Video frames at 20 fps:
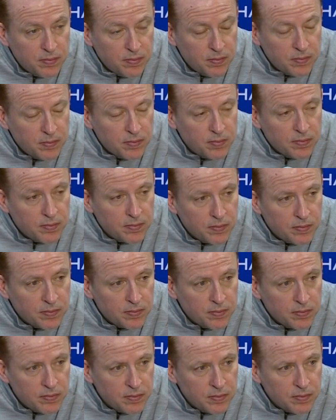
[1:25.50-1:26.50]
Antonio
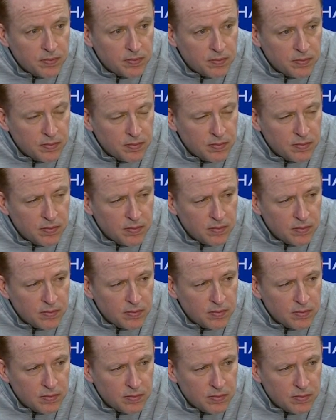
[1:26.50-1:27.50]
in
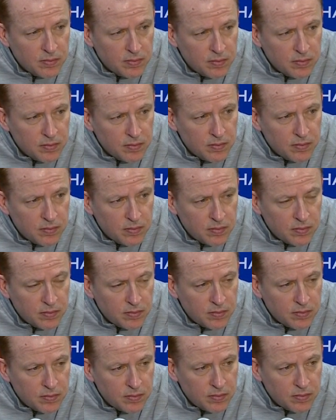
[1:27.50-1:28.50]
two one-sided losses
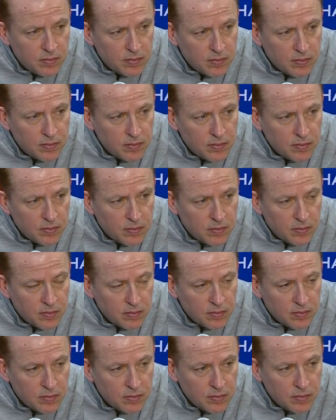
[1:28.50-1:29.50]
here. Is there
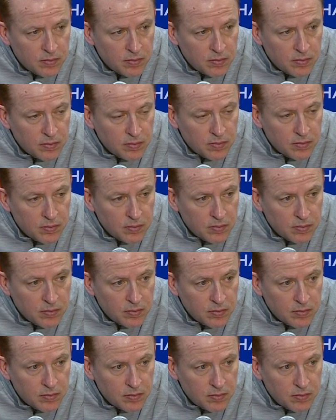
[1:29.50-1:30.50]
something common that you
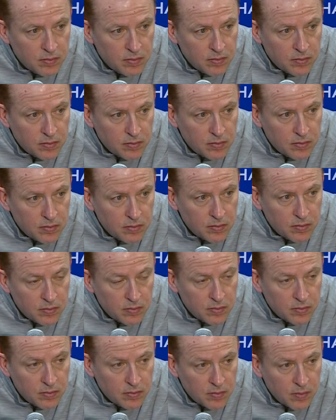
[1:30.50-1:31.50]
see here, like
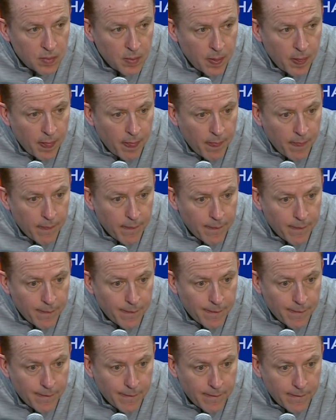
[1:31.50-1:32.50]
that they're not
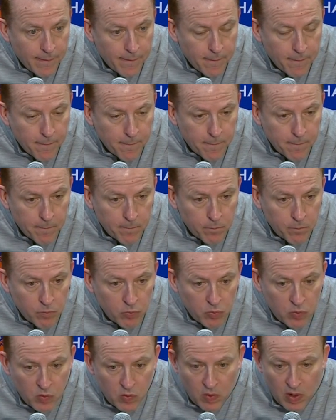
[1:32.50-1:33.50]
making a run?
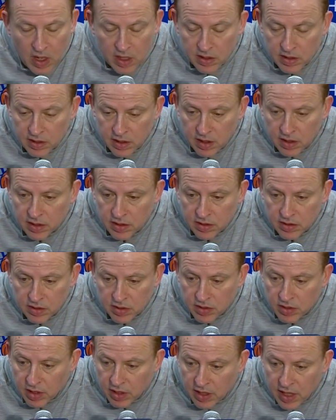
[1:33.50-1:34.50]
Well, you know, you
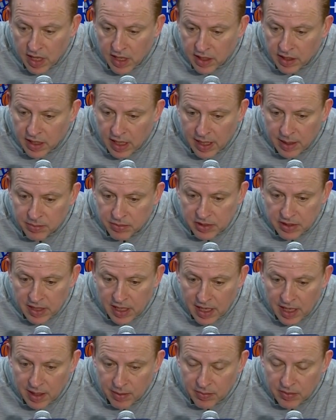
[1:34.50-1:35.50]
just look at it game to
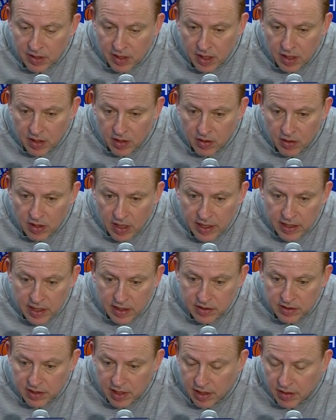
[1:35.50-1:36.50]
game. You know,
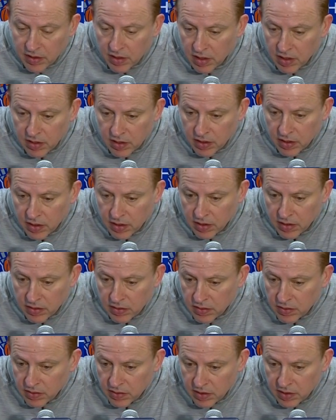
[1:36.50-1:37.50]
like I said, you,
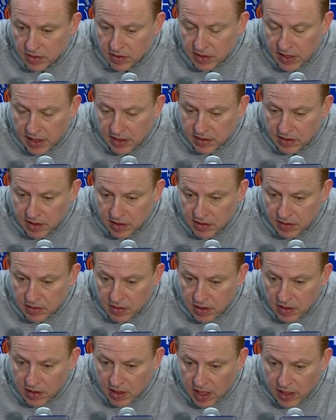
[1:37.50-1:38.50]
you, you tend
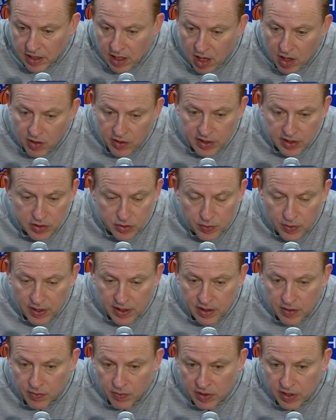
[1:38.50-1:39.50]
to like how are you
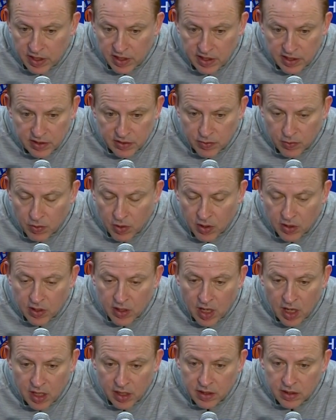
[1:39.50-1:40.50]
trending? What do you need to
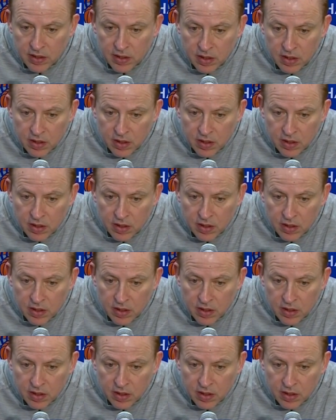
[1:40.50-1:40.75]
work on?